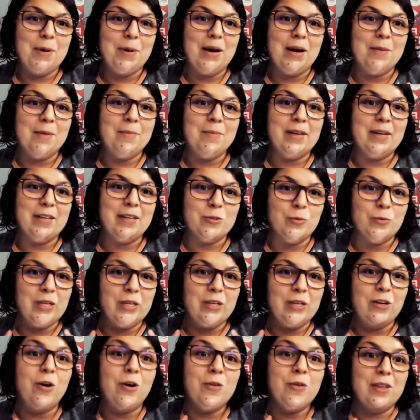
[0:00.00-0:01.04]
Because we
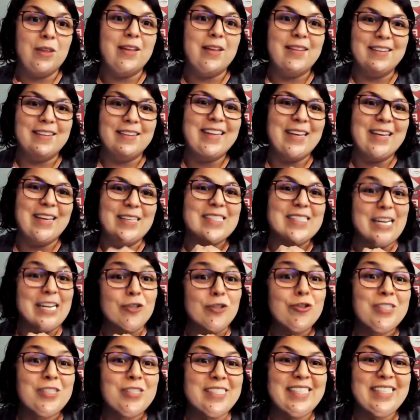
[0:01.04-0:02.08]
know that he's
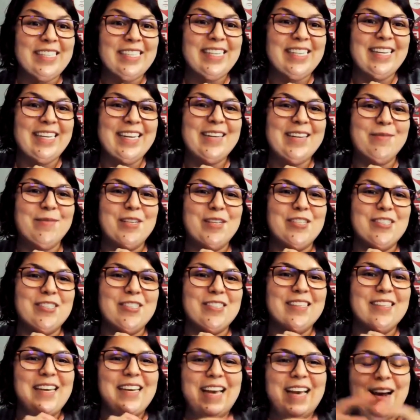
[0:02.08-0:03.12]
interested in it. We
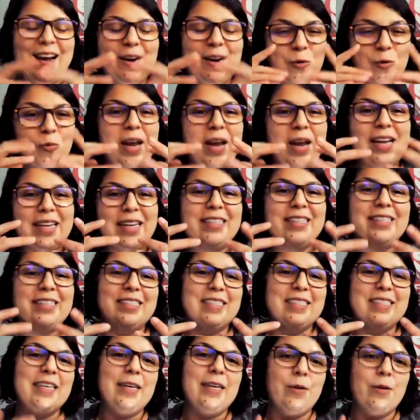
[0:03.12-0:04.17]
just are waiting to
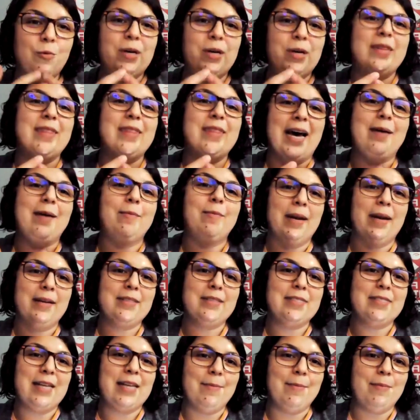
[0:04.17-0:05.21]
see what that
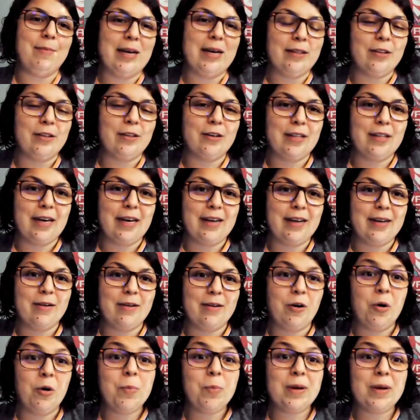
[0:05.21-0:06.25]
step might look like
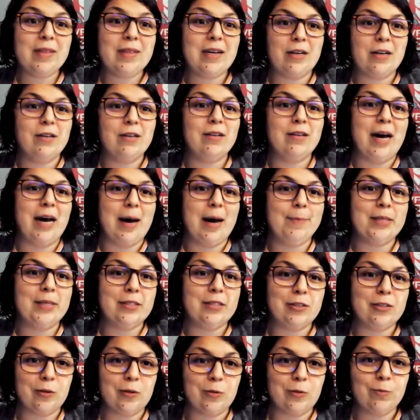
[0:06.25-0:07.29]
and hoping that it will
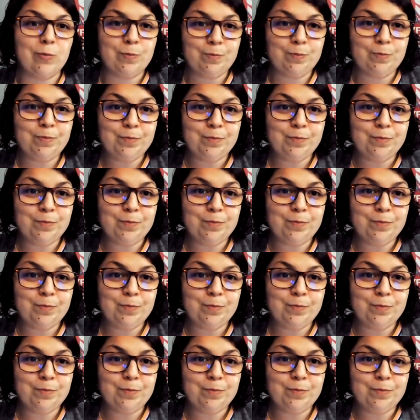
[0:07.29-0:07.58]
happen soon.